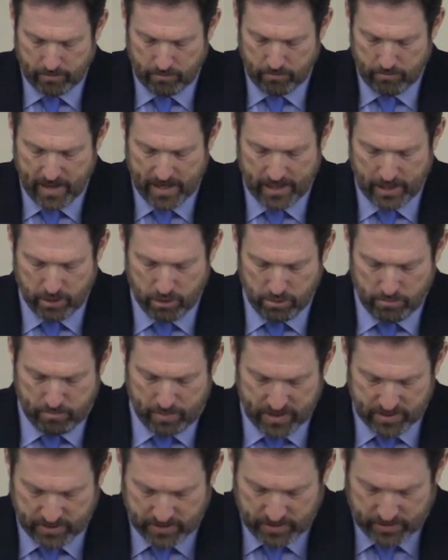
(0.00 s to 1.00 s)
many new
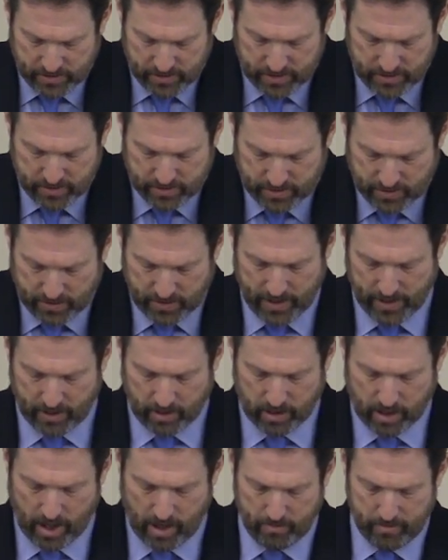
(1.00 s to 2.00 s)
businesses that
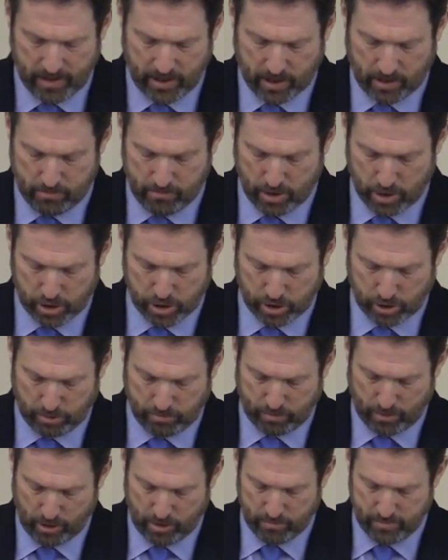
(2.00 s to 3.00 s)
are coming, commercial
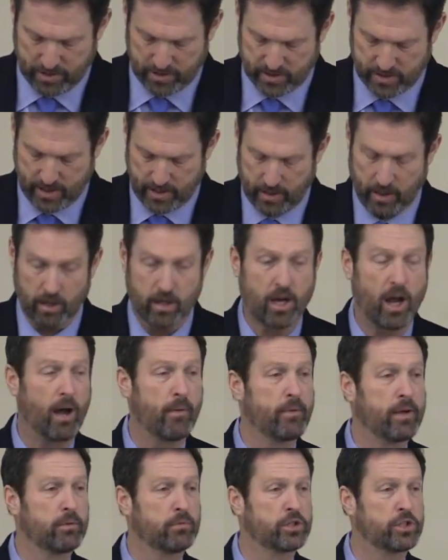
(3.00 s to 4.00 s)
permits that are coming,